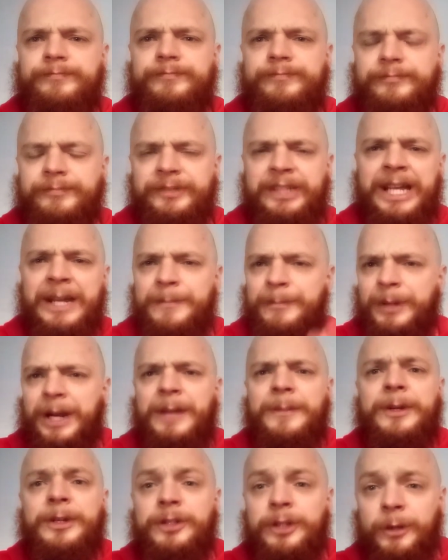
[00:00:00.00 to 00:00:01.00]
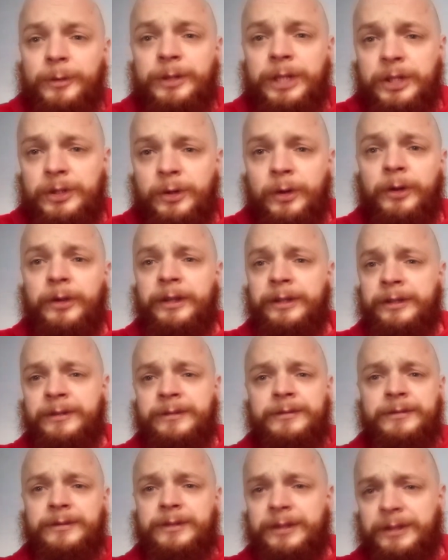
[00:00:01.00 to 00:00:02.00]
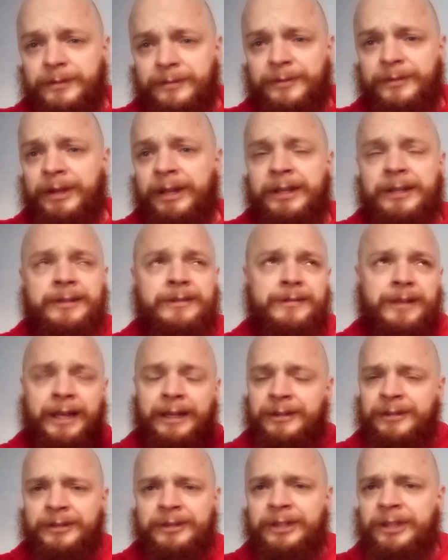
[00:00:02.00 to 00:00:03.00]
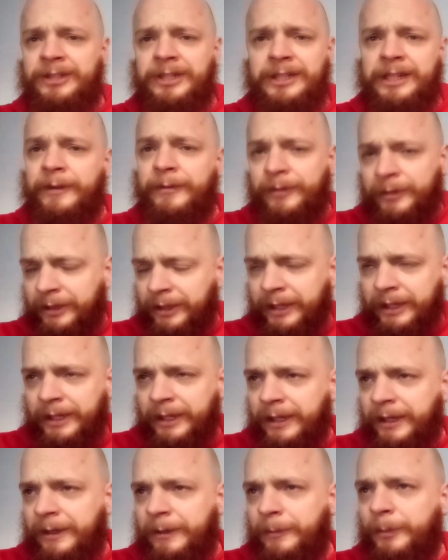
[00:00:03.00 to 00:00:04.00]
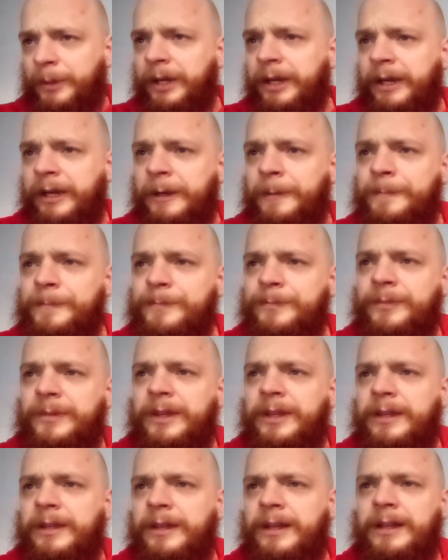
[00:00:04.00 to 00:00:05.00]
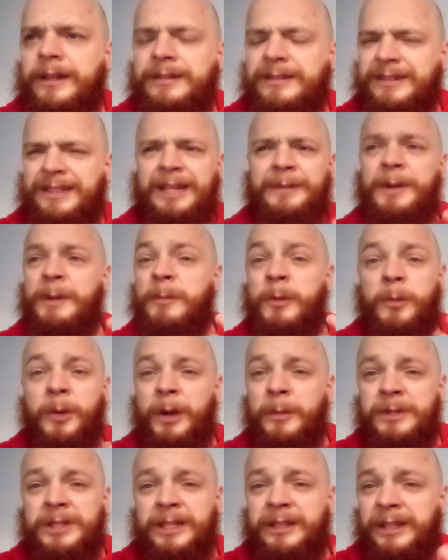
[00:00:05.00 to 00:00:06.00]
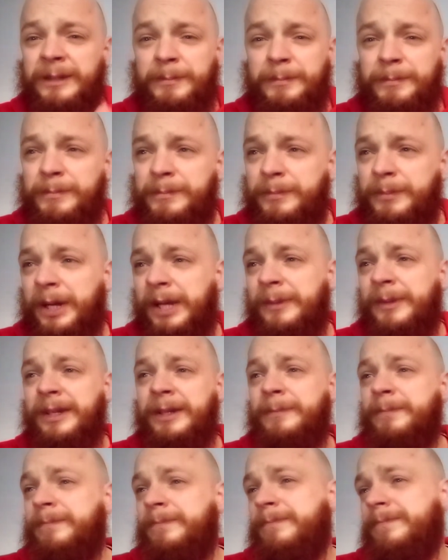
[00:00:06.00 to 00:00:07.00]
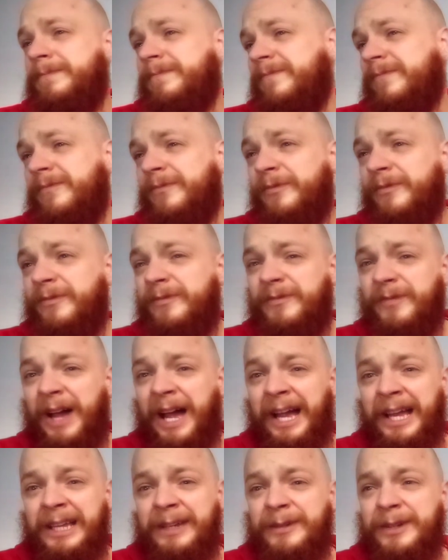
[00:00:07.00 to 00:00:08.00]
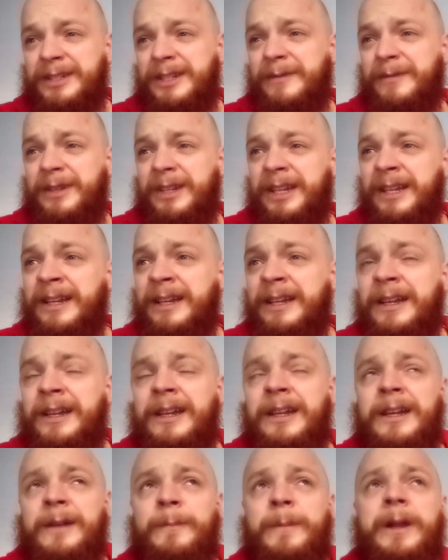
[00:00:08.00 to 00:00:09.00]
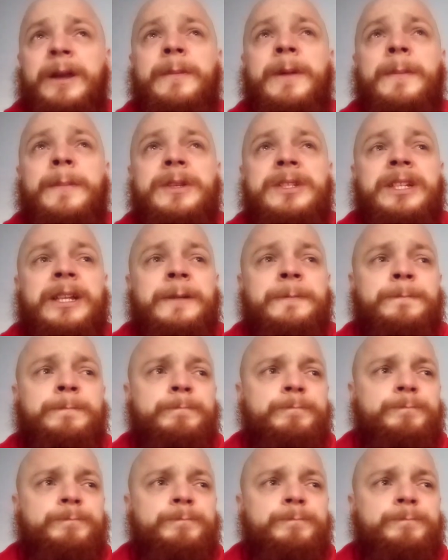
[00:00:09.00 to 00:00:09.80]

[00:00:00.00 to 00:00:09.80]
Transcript: yeah, primary school is a Scotland thing, England does it different, but I can't remember what I was in, like primary 5 or something like that. But I remember sitting,